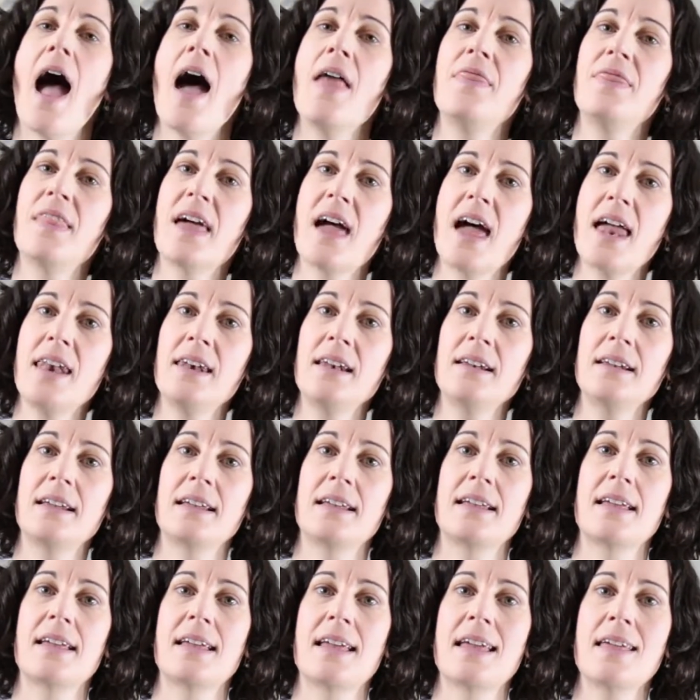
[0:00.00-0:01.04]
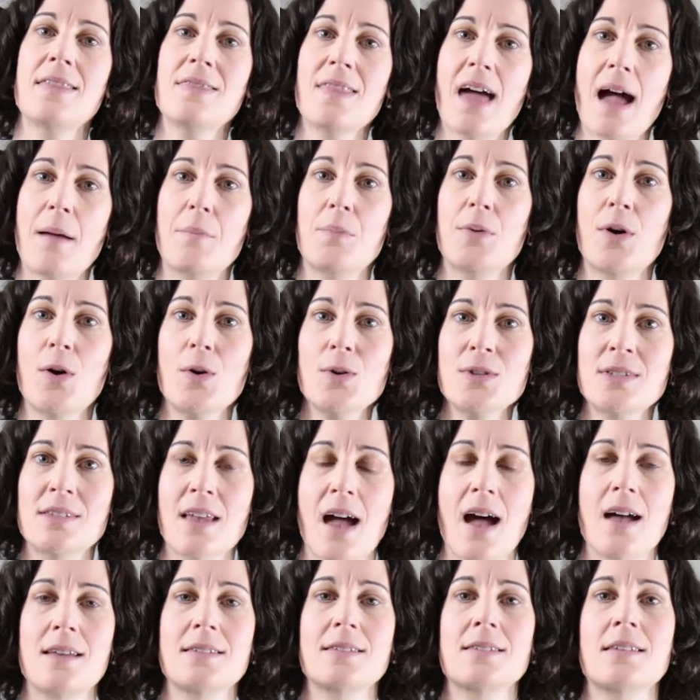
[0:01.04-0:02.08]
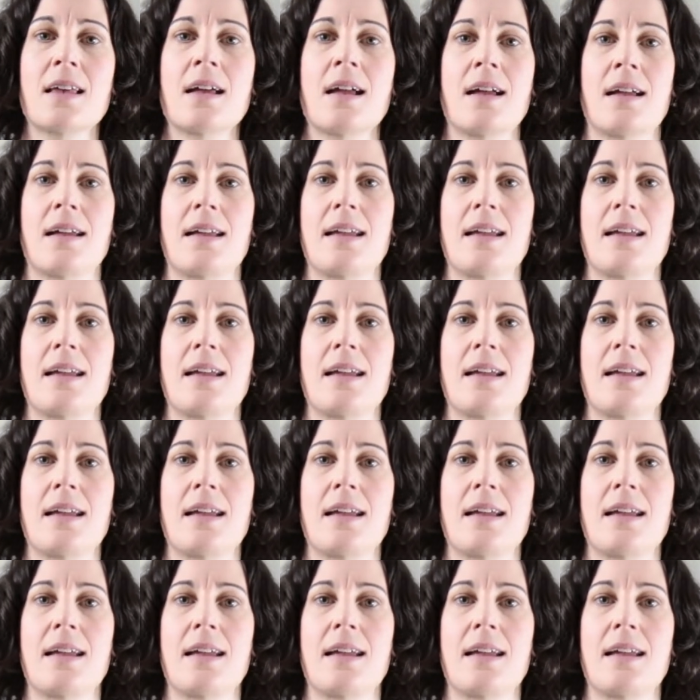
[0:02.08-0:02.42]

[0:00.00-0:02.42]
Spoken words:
And then in that process,